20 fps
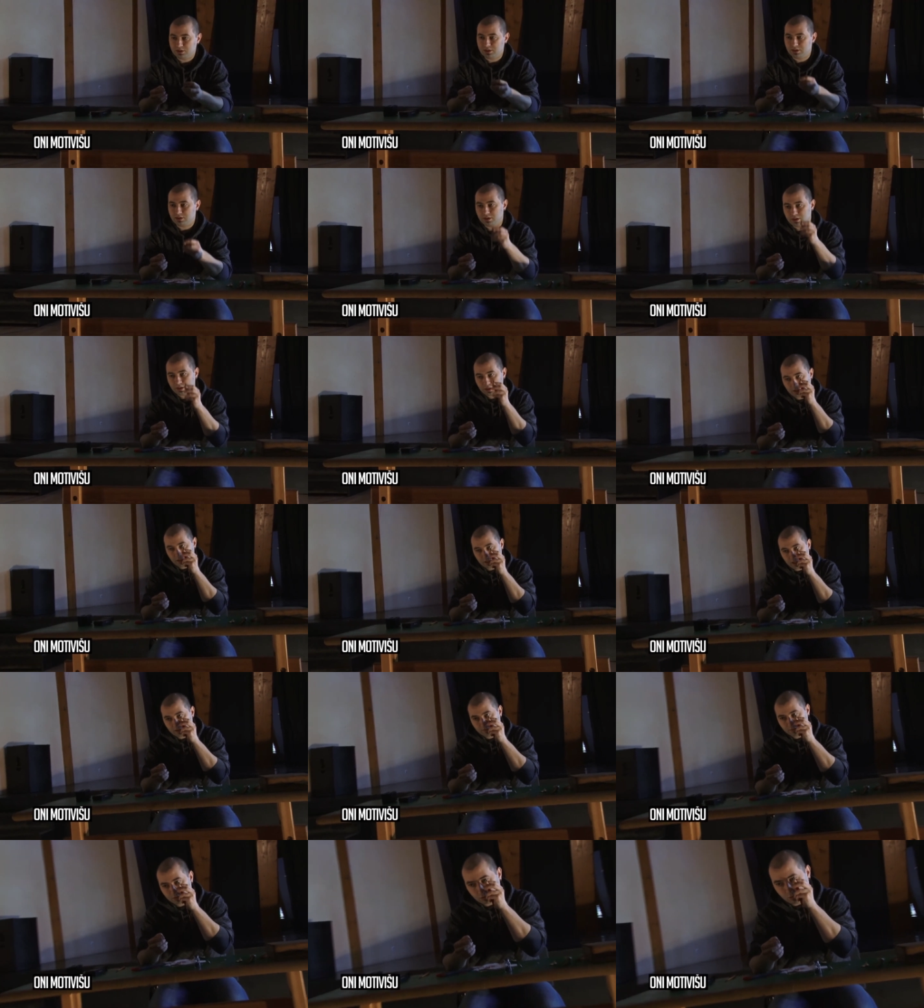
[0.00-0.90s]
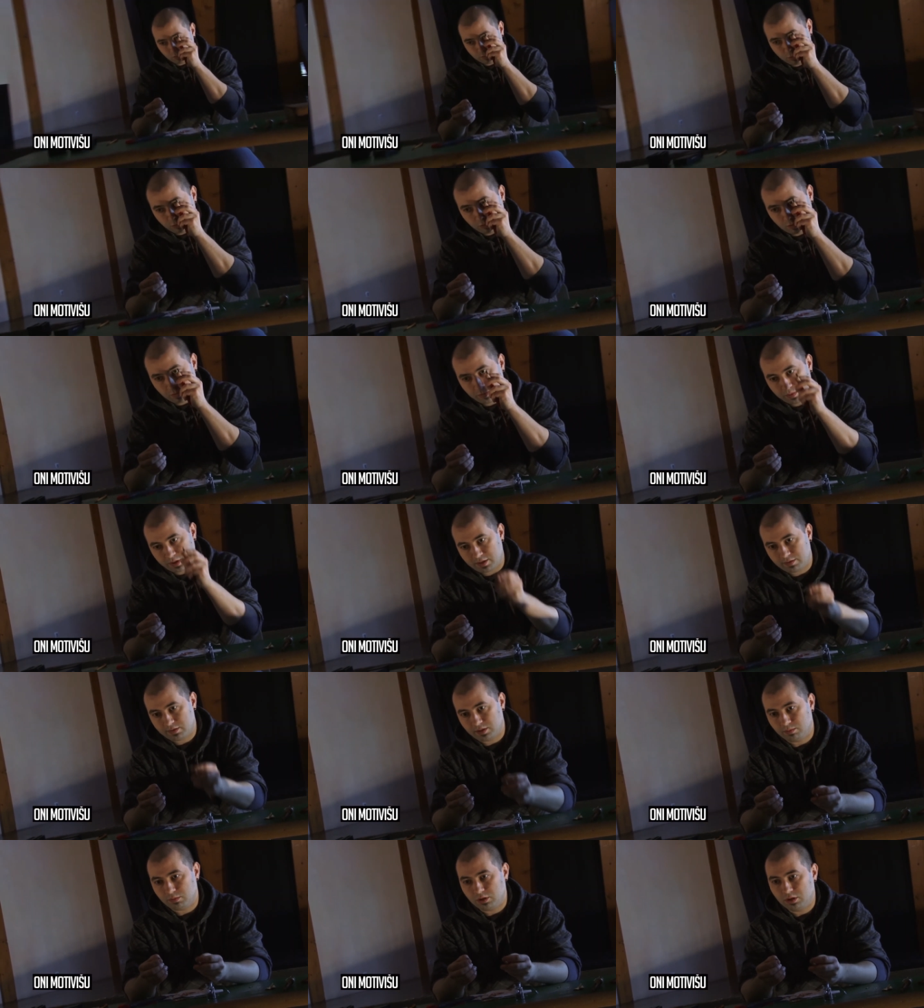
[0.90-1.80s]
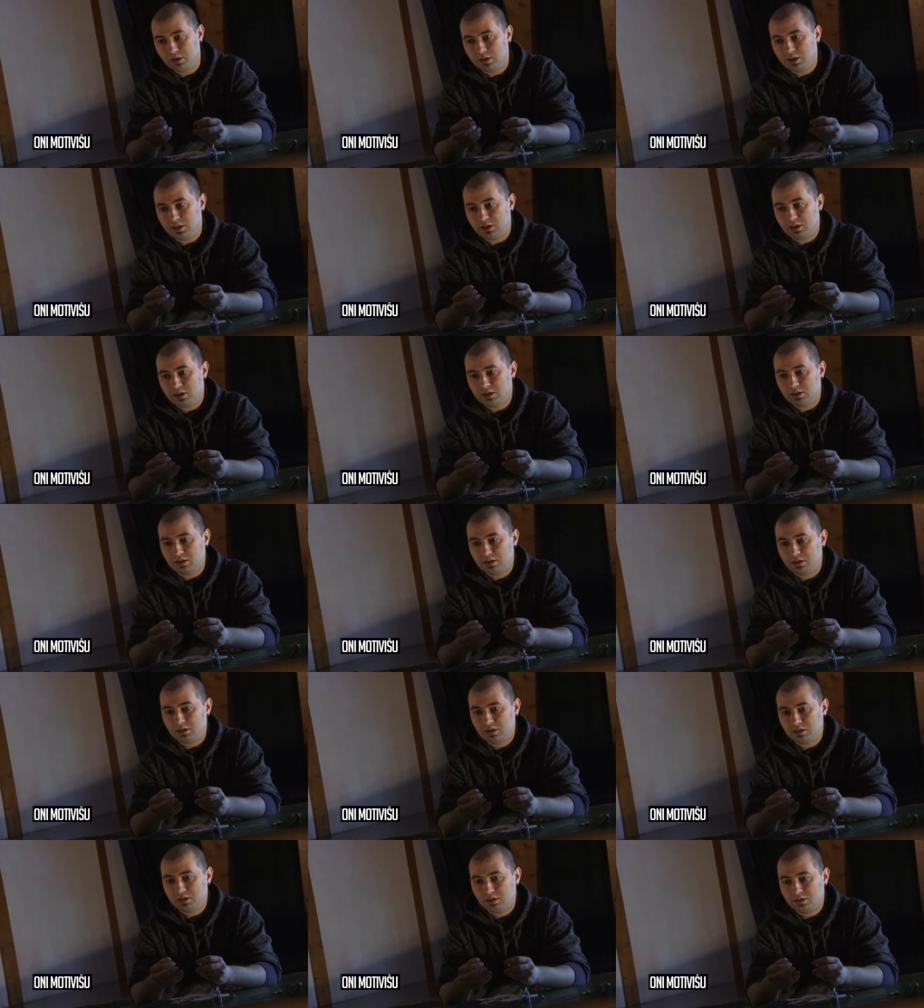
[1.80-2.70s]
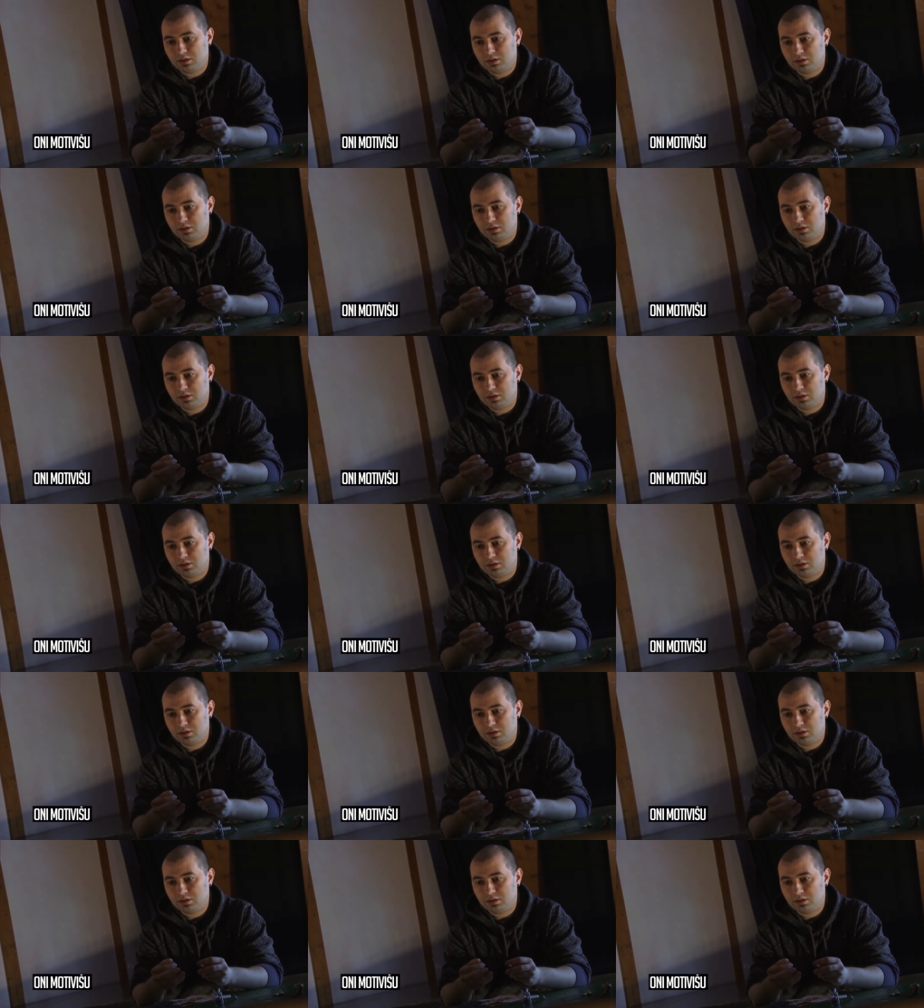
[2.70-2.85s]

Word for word: sad kakvu skulpturu pravimo. E,